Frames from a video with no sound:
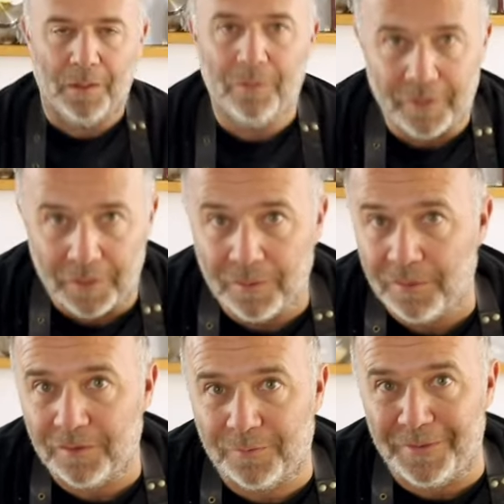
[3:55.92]
Okay,
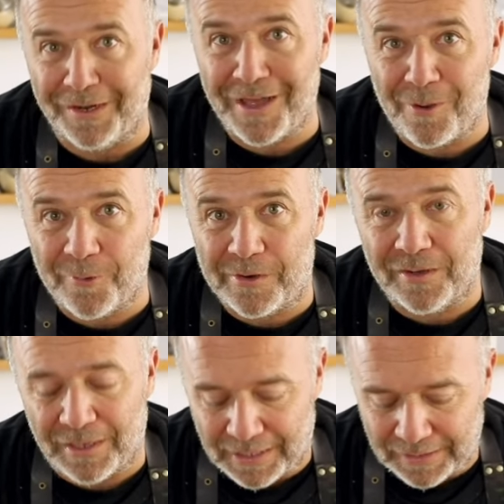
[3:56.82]
it's been an
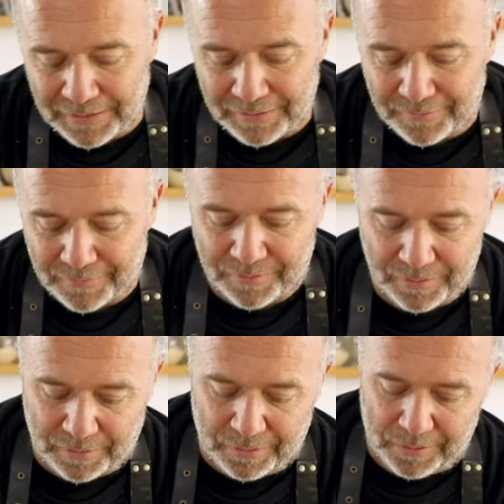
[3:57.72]
hour, and let's
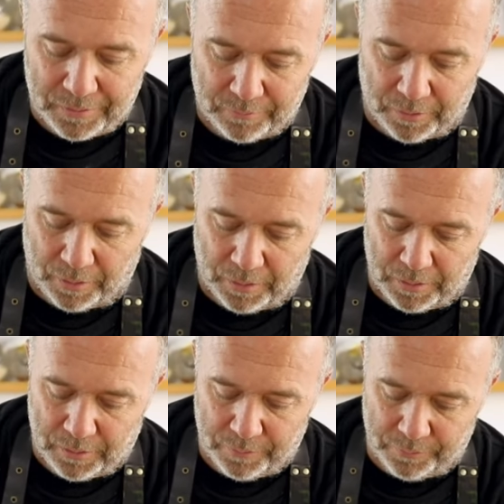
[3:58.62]
check out
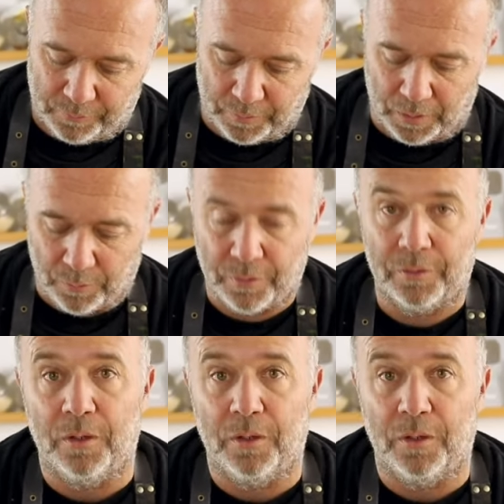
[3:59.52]
how is our